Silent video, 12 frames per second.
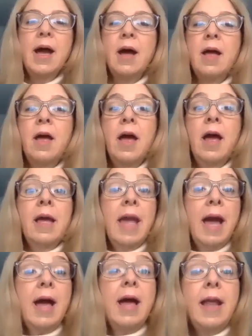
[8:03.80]
yeah.
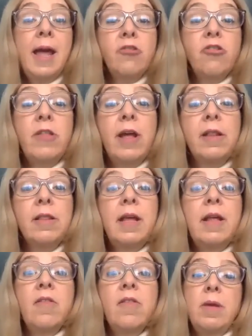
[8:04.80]
And actually
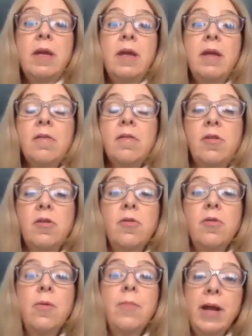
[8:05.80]
that leads me
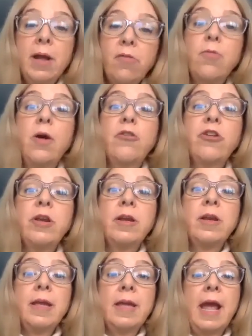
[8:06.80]
to my next question.
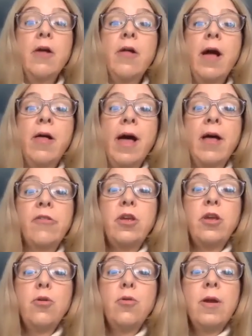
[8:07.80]
And Gail, I'll
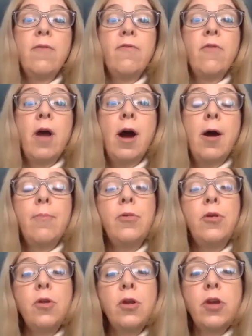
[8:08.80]
ask you if
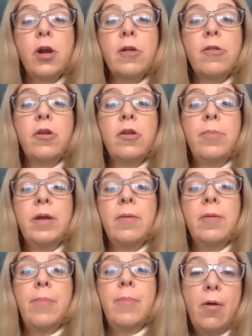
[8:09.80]
you could talk a little
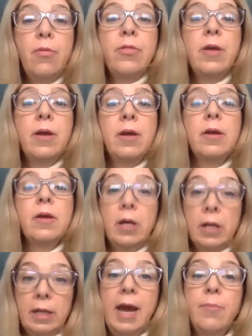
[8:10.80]
bit about the
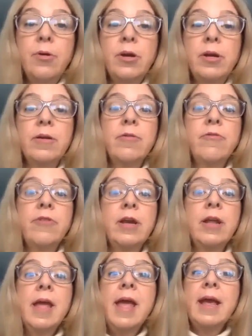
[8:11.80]
collaborative
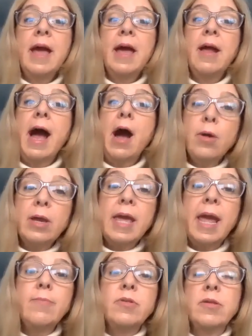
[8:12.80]
and kind of how
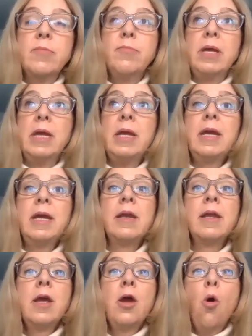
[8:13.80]
it came to be
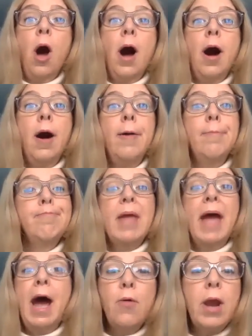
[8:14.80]
and
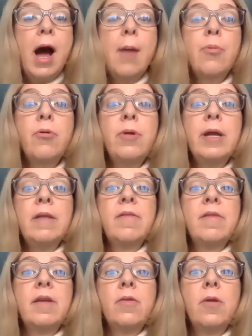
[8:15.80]
how it
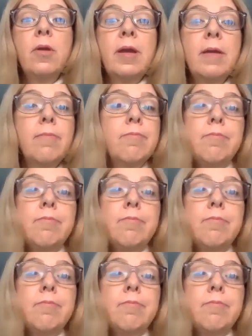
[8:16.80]
operates and